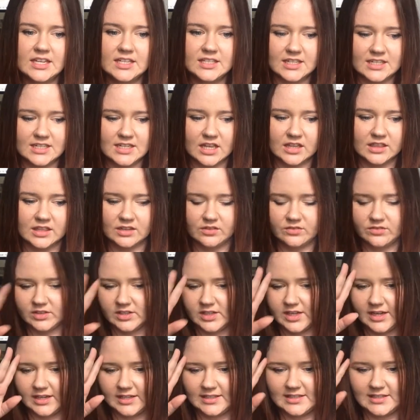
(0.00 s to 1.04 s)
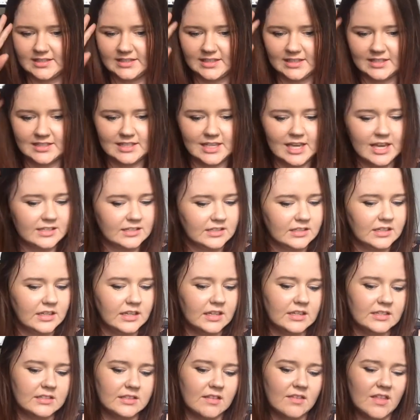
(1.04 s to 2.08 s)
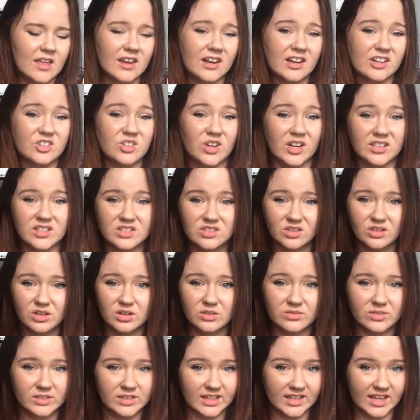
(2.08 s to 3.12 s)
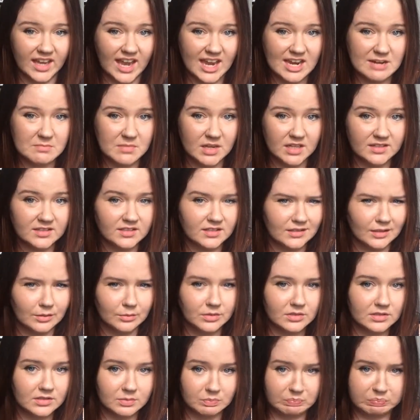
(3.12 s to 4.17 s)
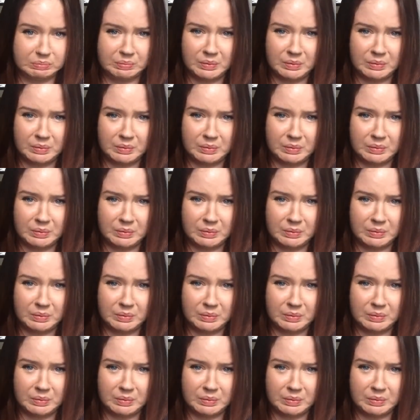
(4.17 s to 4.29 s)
Did nothing for like 6,000 years, and then I tried soccer for like 8 months, and that was